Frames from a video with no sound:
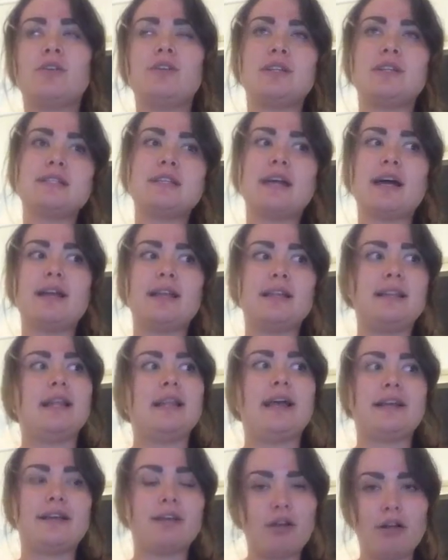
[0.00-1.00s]
decided,
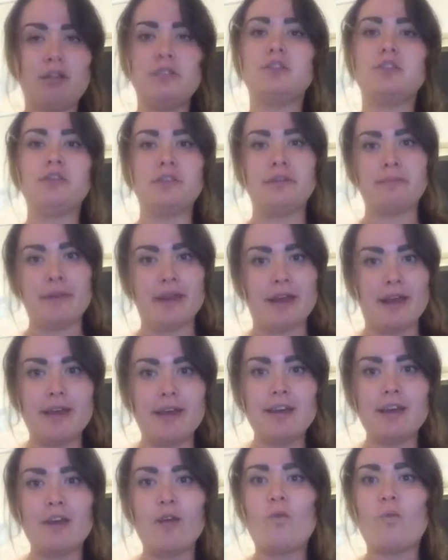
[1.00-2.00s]
like, hold on a
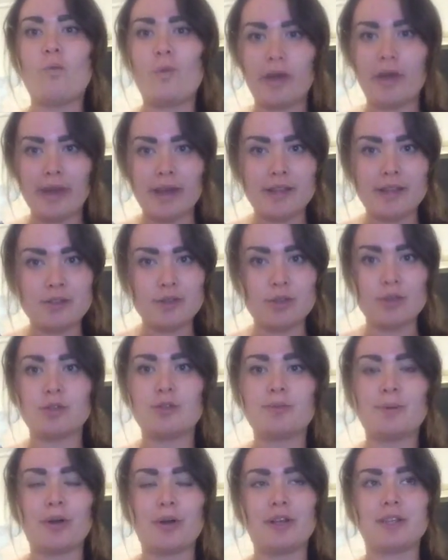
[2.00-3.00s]
minute, where do
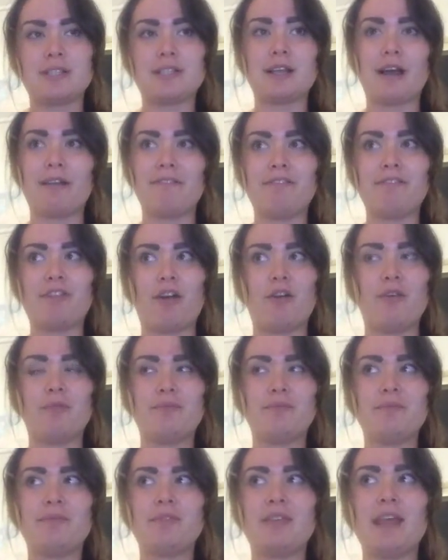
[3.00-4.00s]
those products come
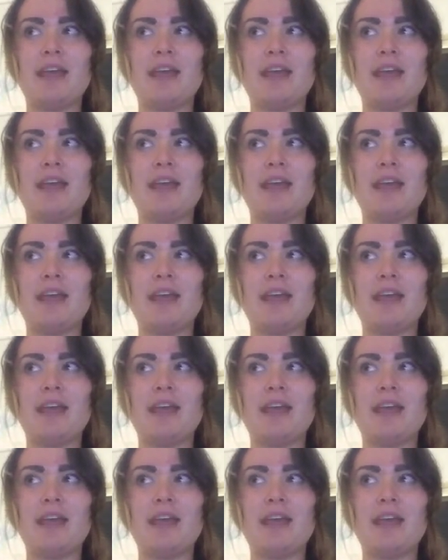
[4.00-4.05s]
from?